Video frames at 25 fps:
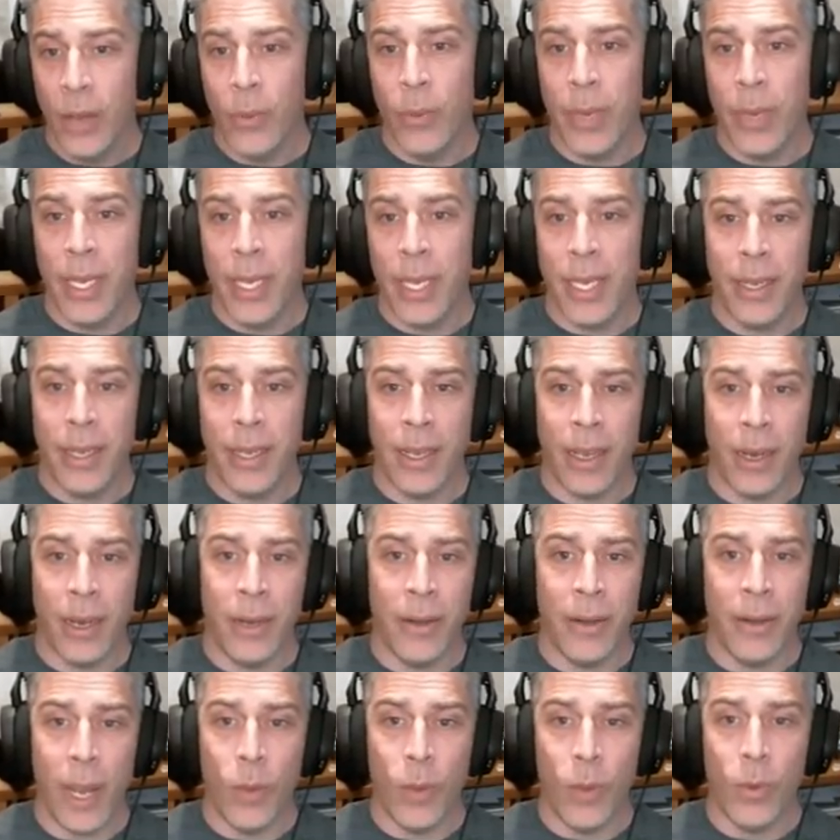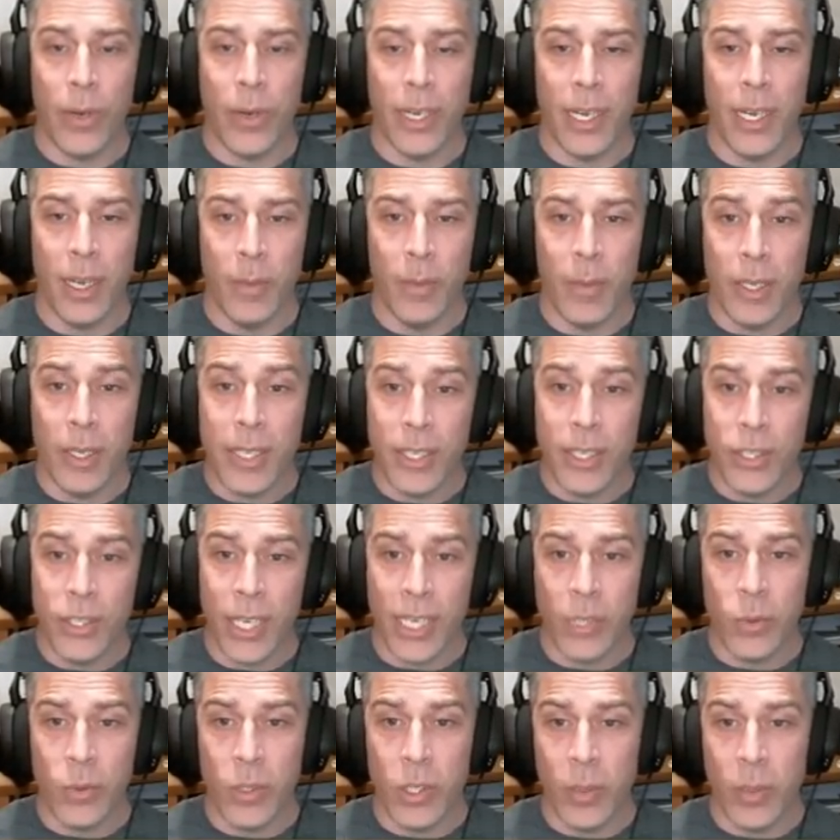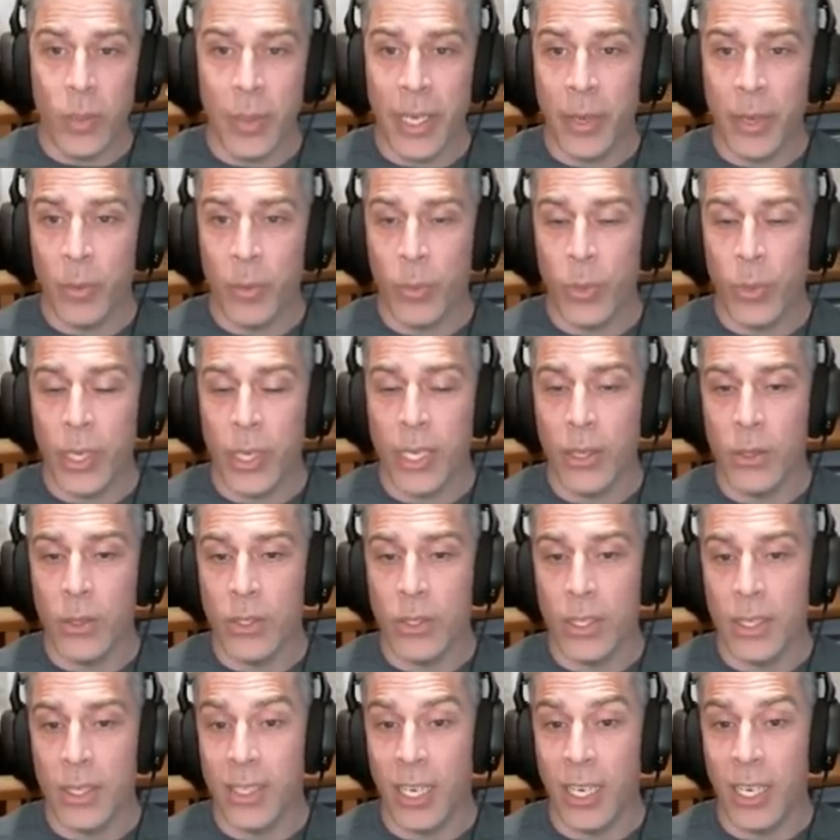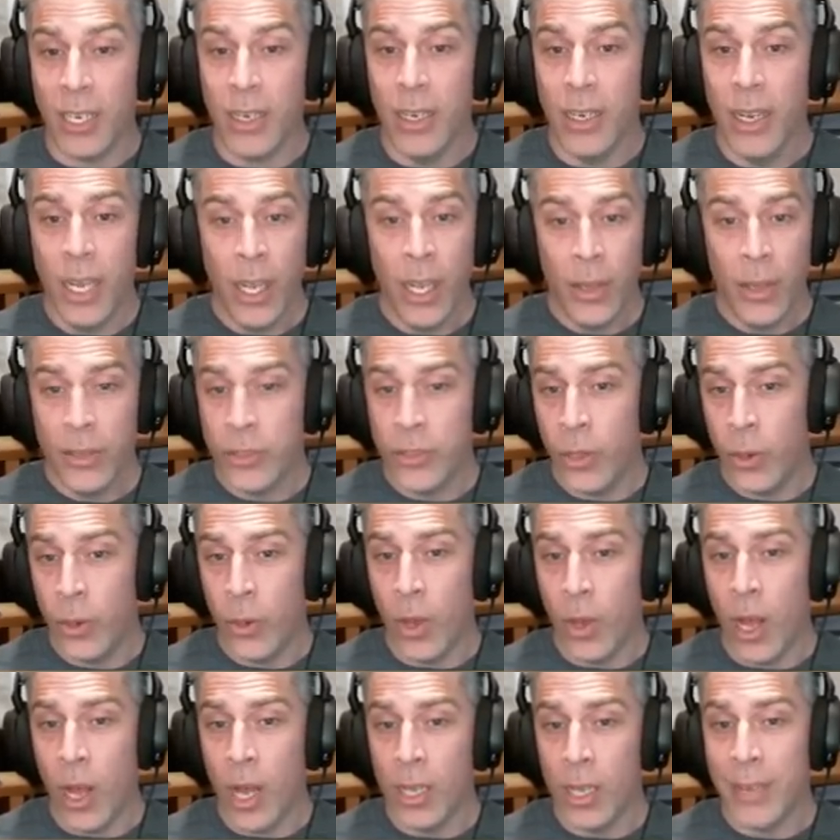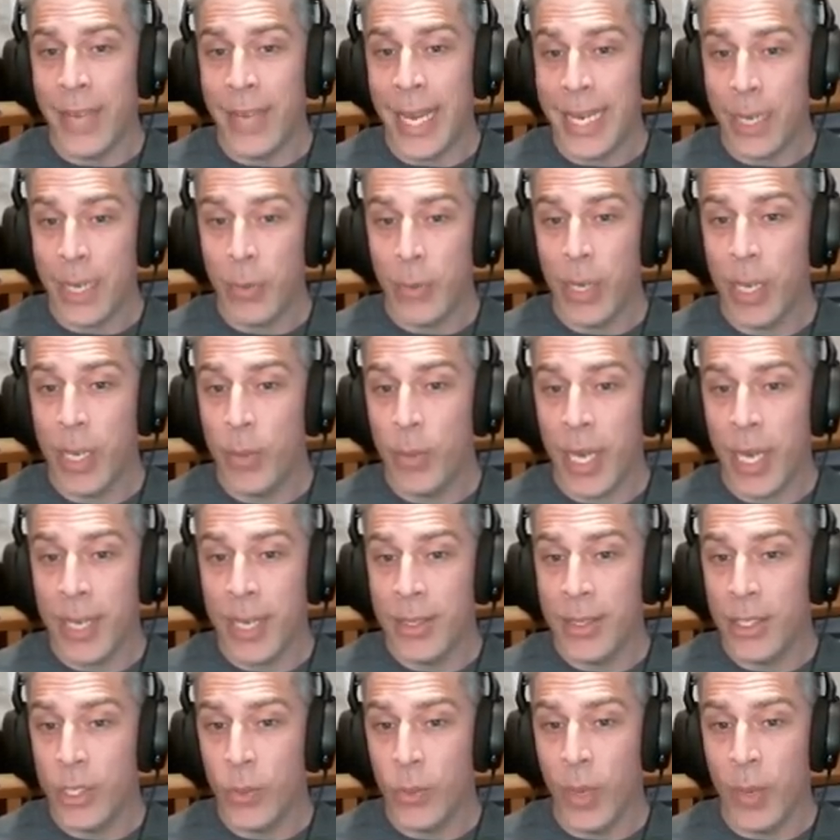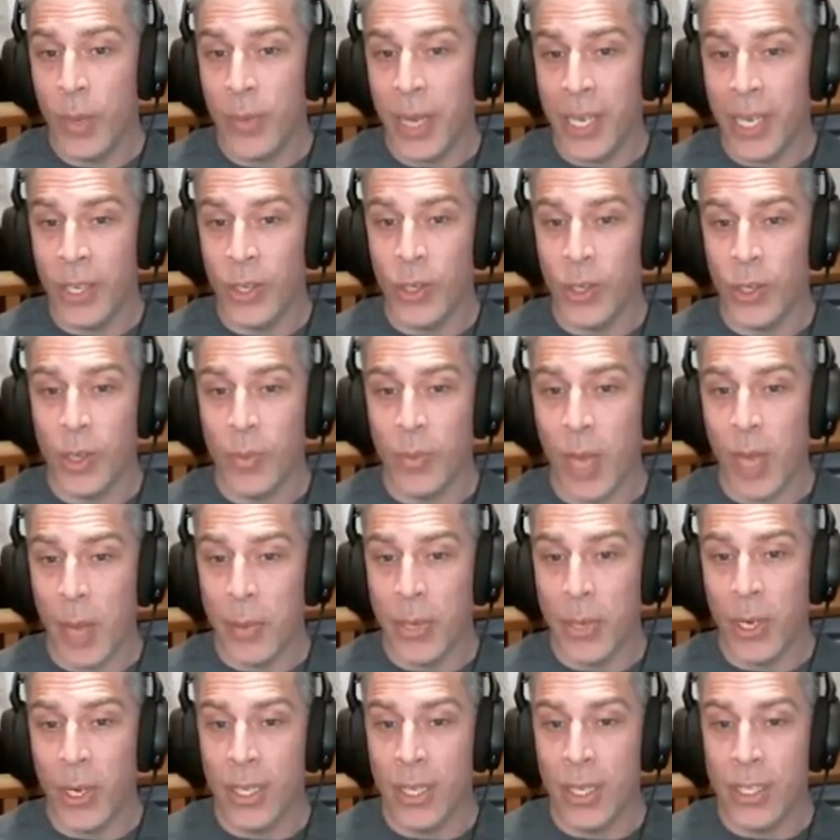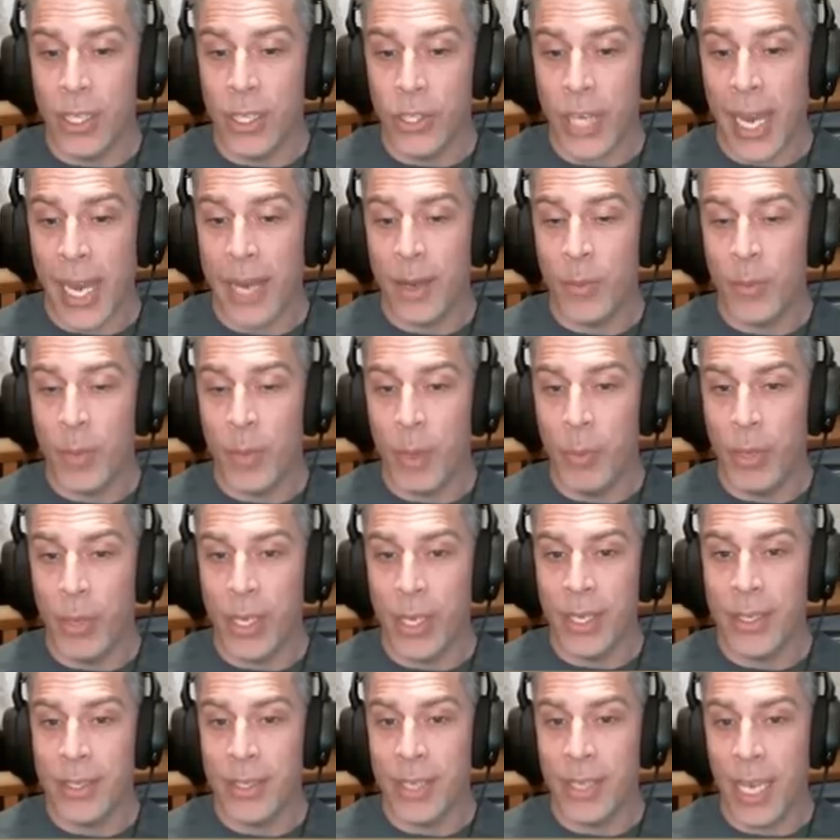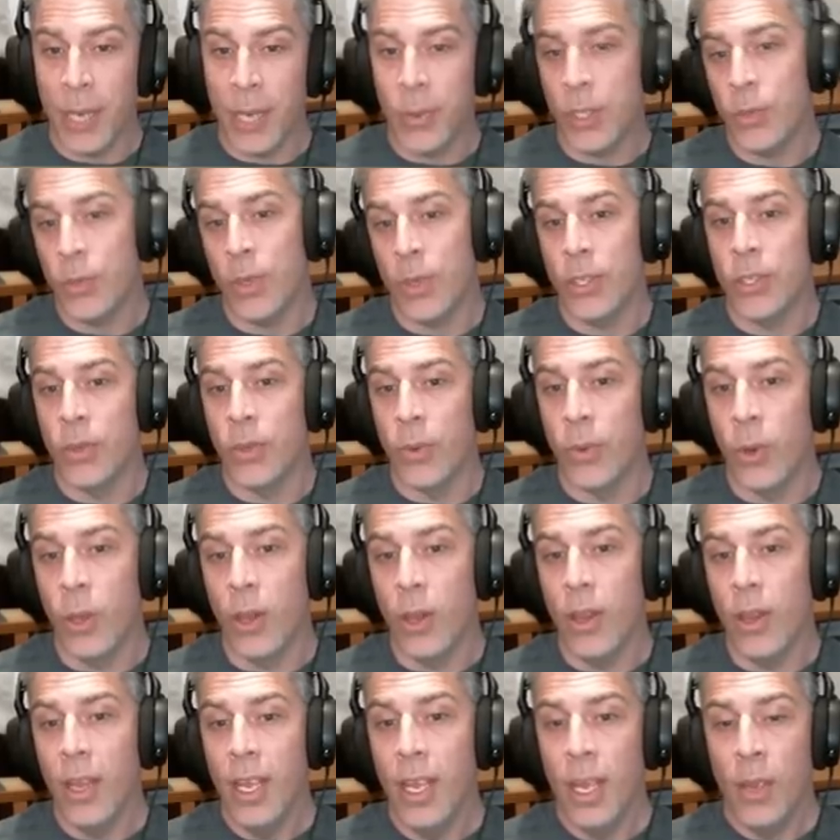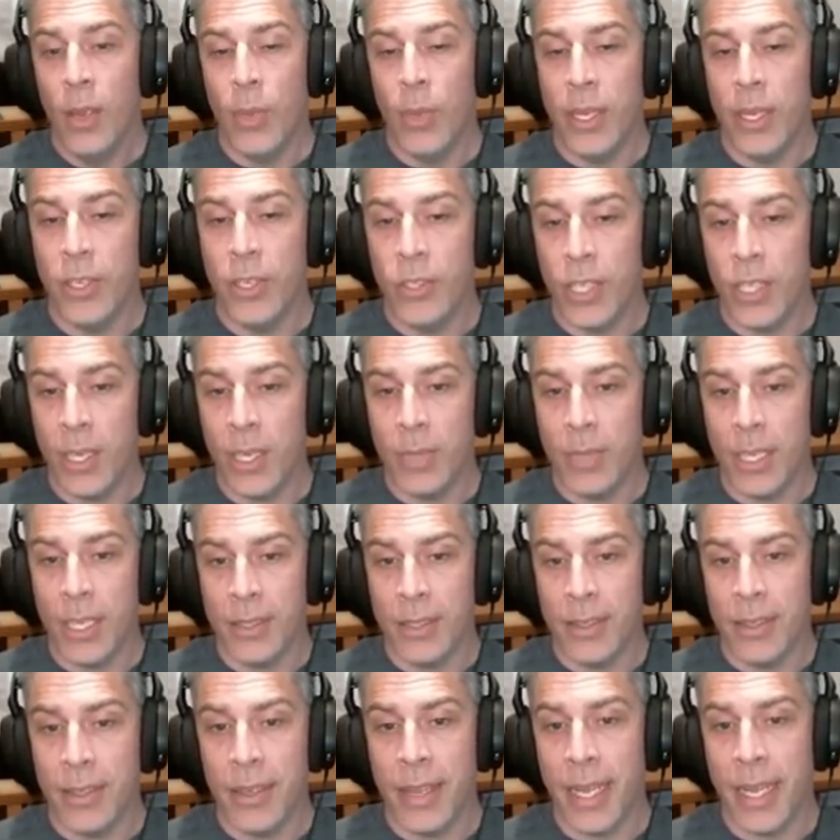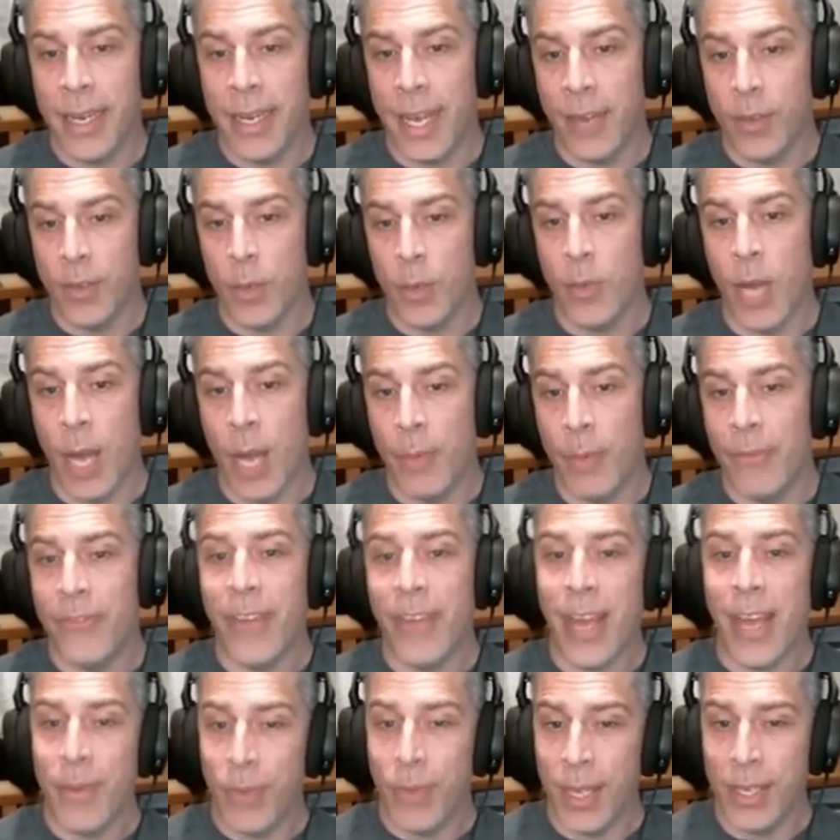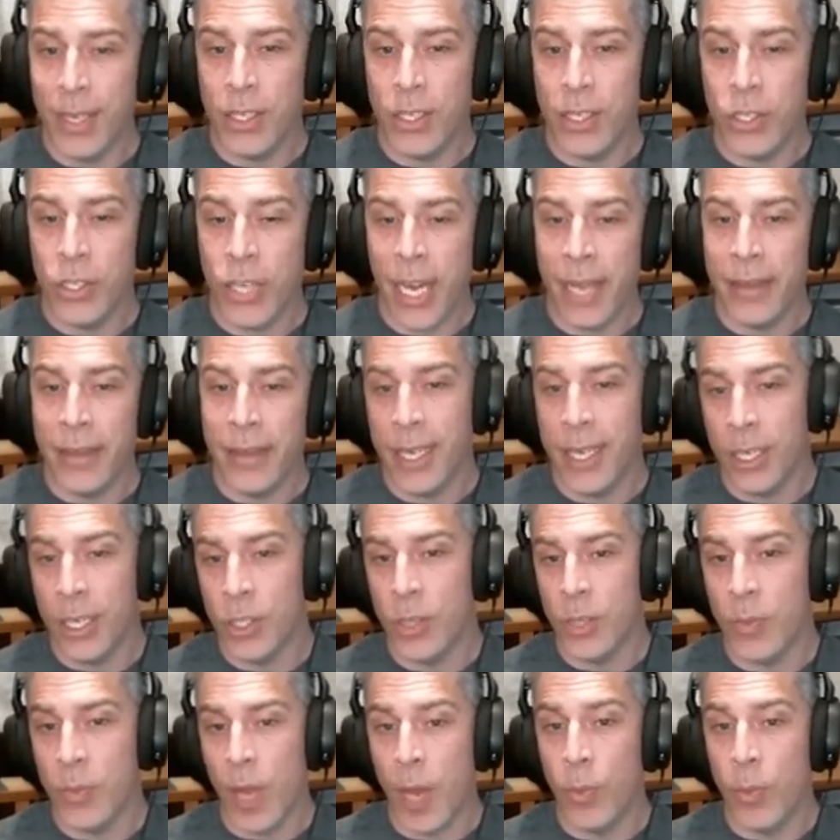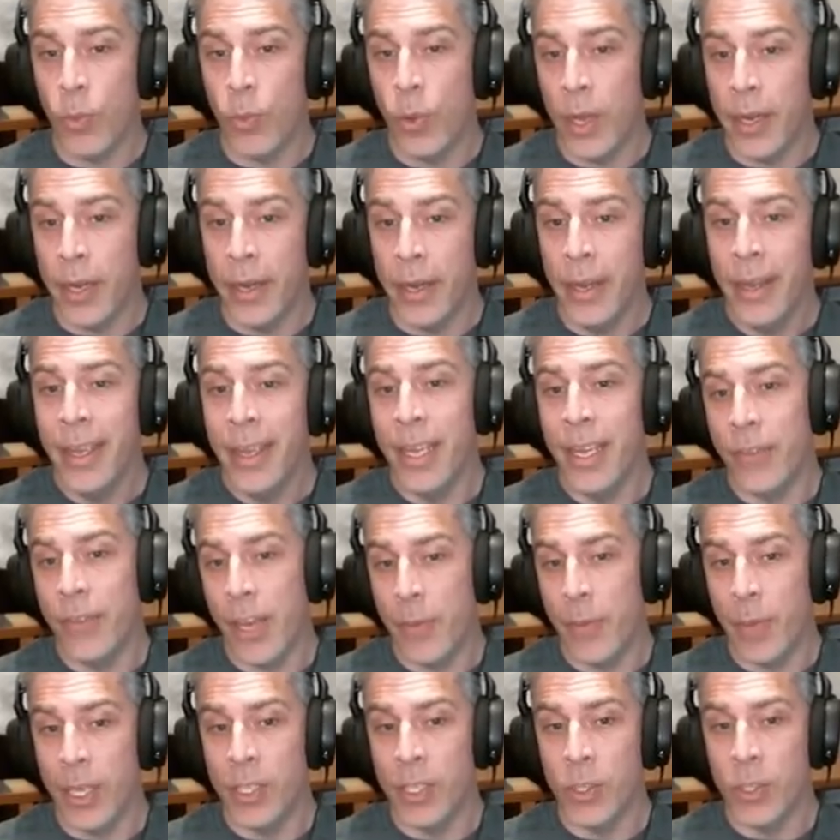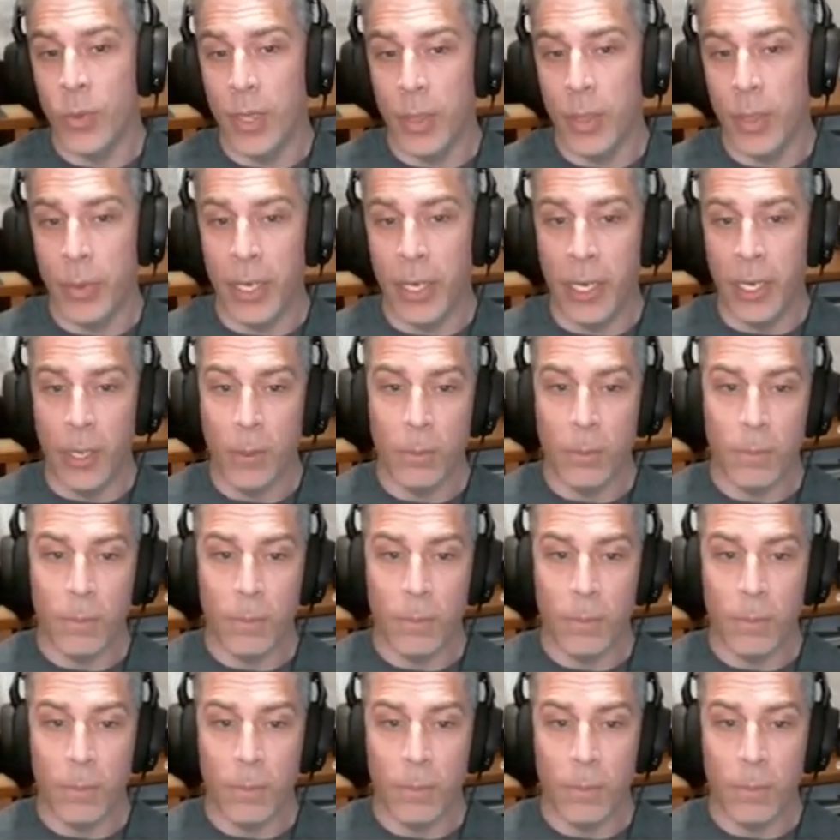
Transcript: We are now working on multi-checks, which should be out pretty close to the start. So all of that can be combined into one button. You can pop it all into chat and people can decide which one to roll, but the GM doesn't then have to pop 5 things to chat. They can just pop 1 and 5 buttons will appear.